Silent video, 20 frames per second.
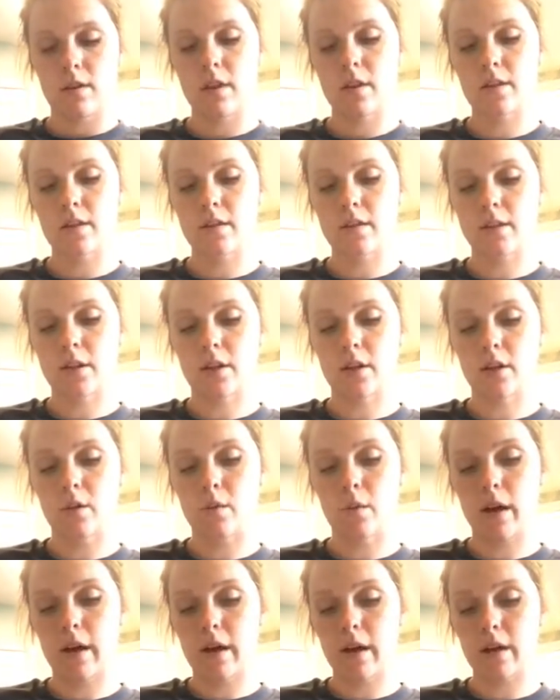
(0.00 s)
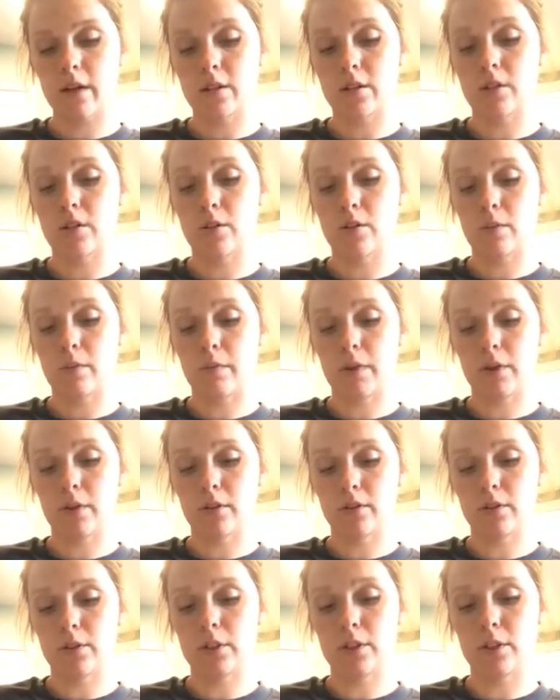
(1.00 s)
This is a good way to
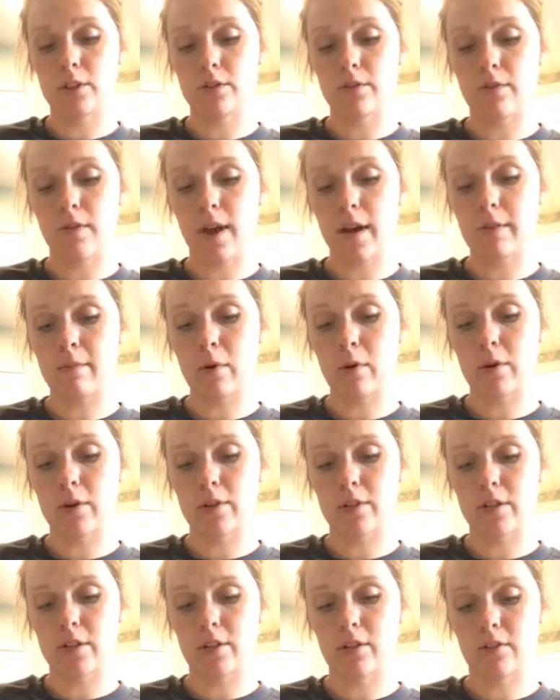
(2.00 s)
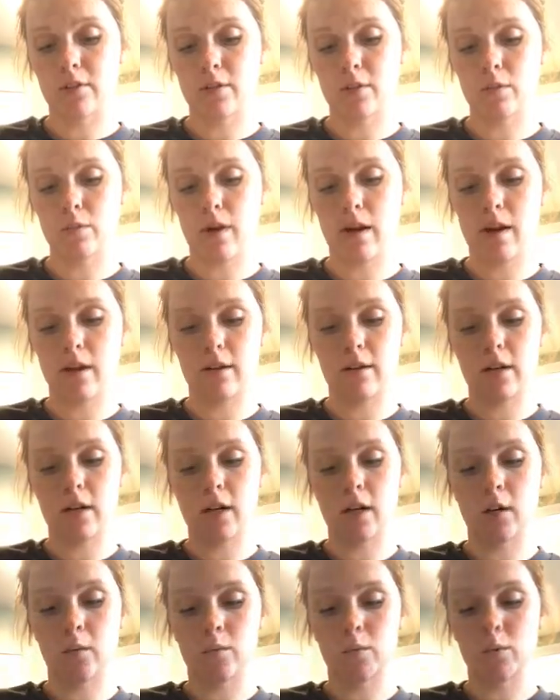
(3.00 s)
build your fine motor skills as well.
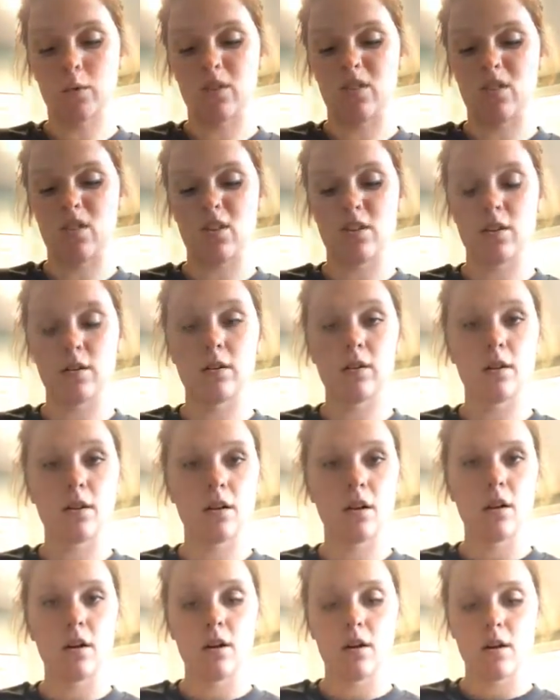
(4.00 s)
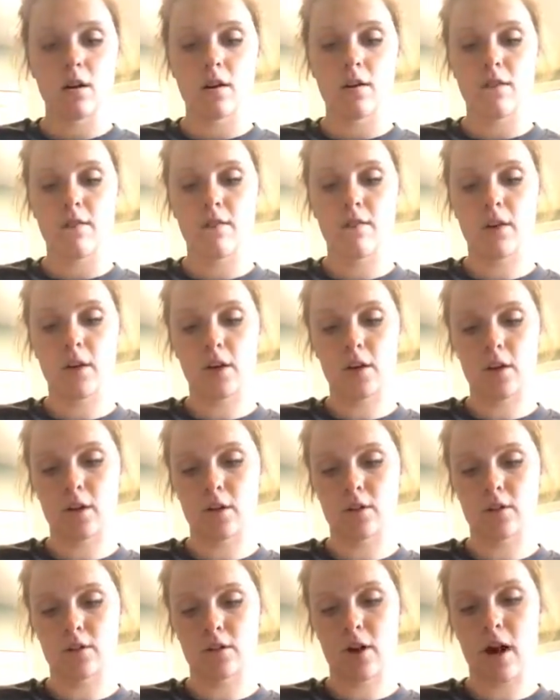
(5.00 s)
It helps with your
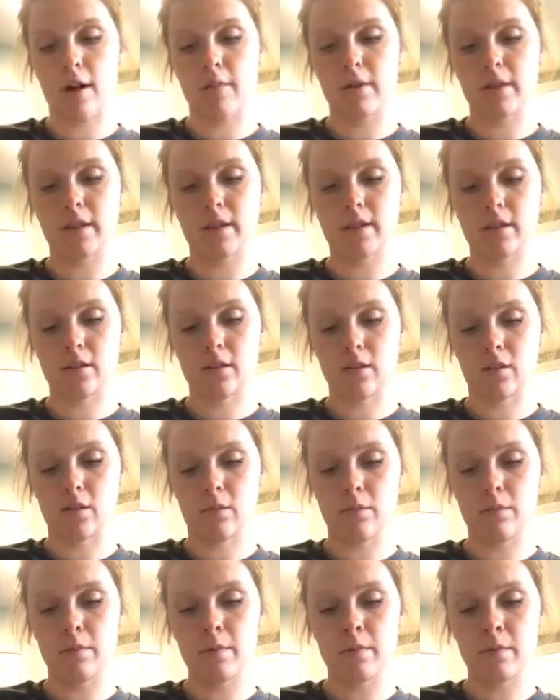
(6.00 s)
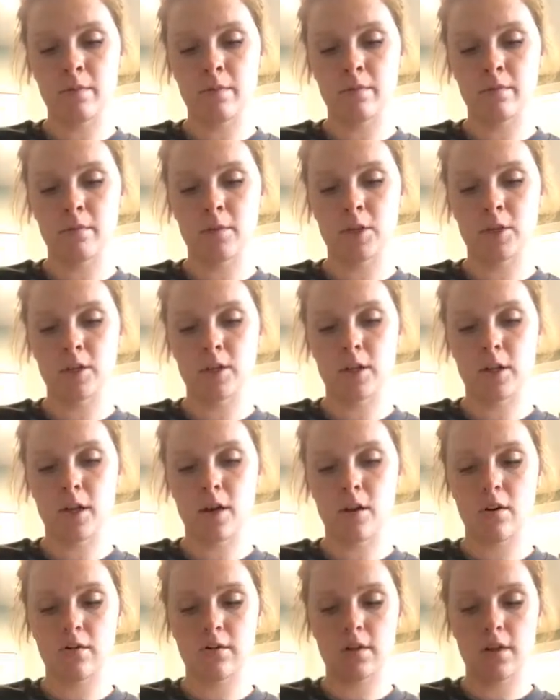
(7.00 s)
fingers, grabbing these little
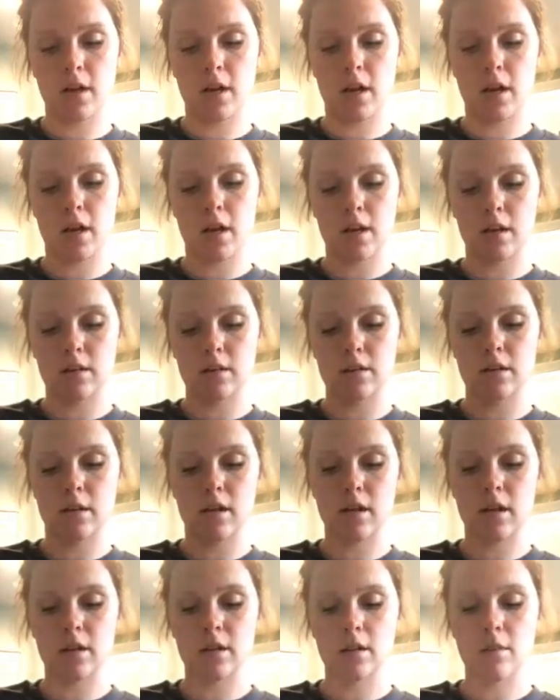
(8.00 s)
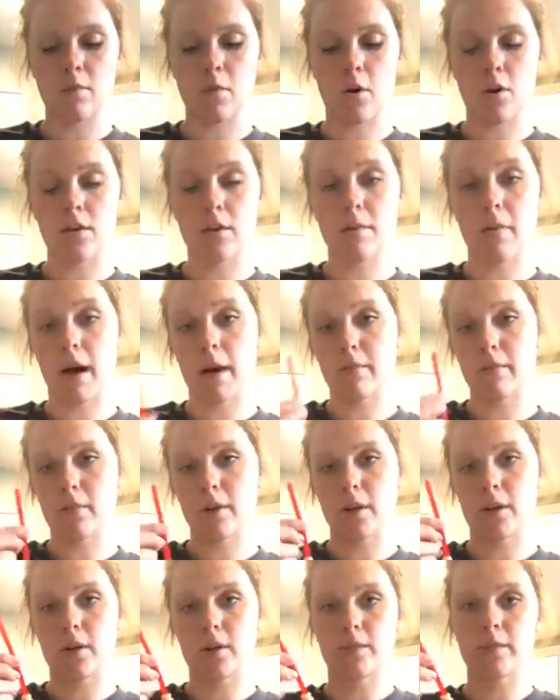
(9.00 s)
Cheerios and getting them on the pipe
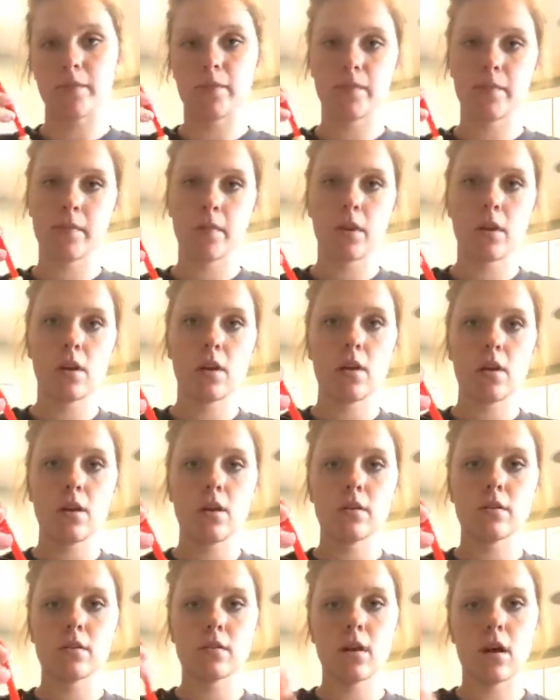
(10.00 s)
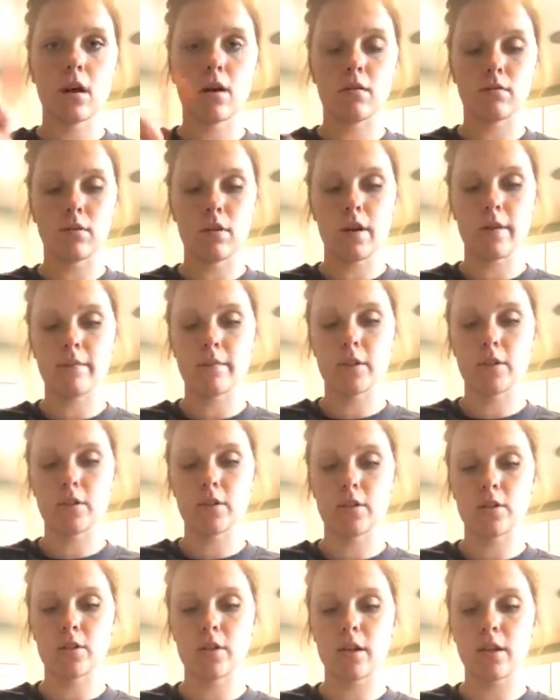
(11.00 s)
cleaner. So I'm
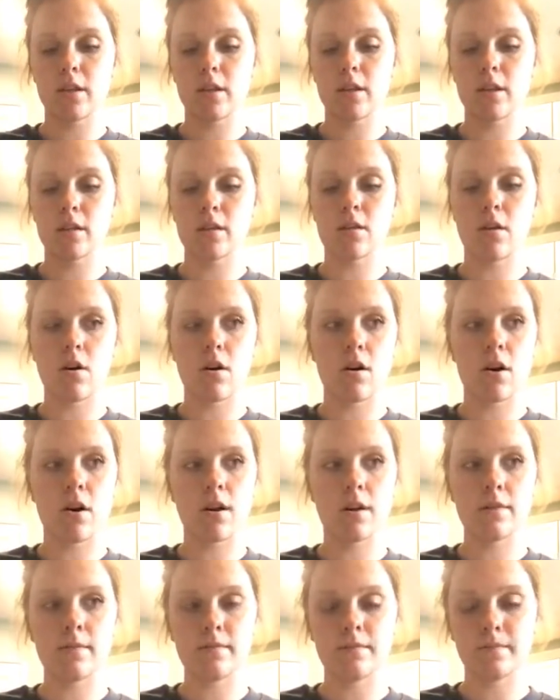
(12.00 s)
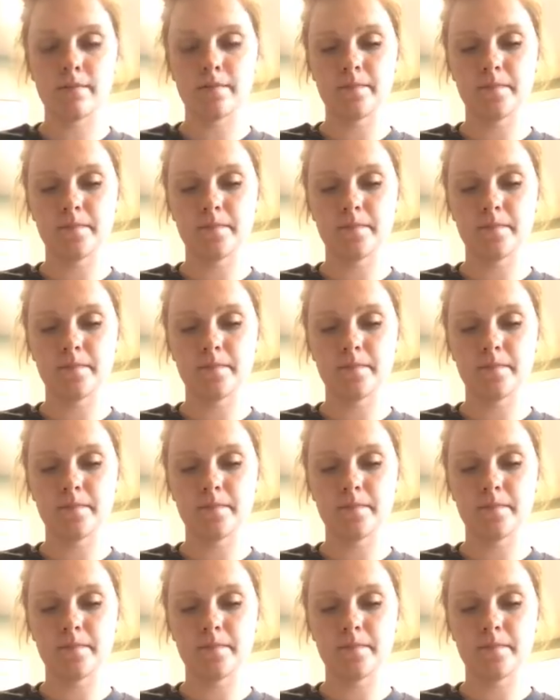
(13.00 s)
just stringing these on.